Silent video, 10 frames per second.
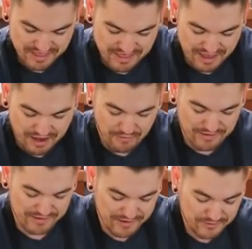There
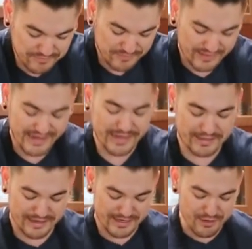we go.
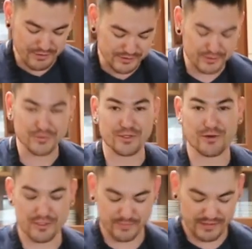And I know this looks really gross,